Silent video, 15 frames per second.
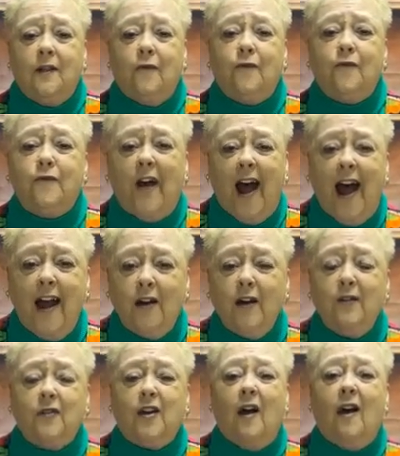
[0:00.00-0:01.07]
the
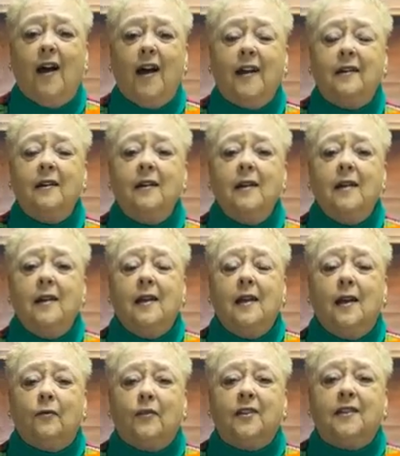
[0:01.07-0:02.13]
fire of God
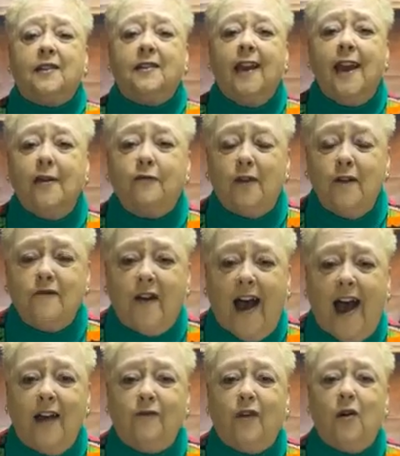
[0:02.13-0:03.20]
receive
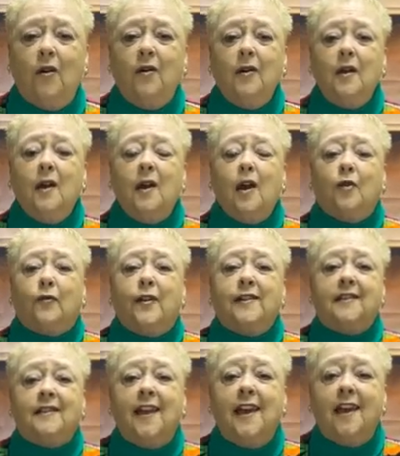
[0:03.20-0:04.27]
revival,
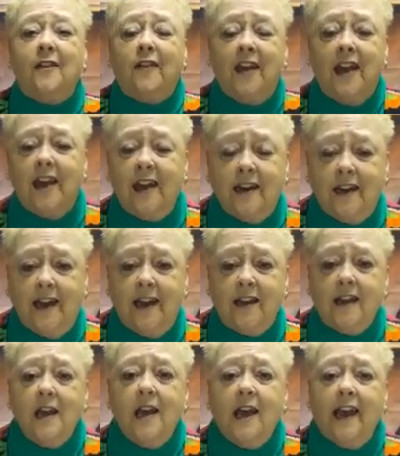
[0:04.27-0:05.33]
receive
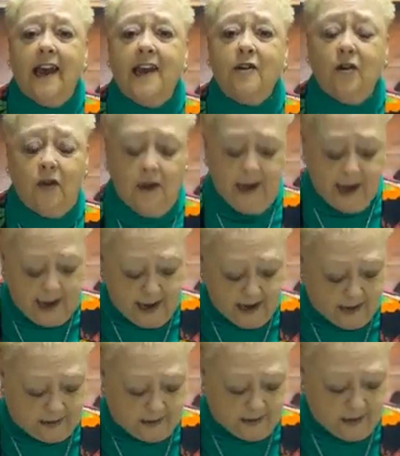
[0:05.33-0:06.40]
healing in your
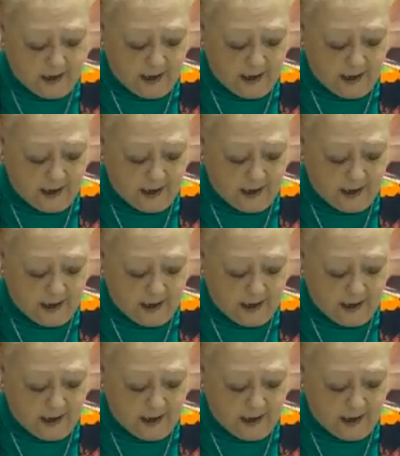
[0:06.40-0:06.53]
land.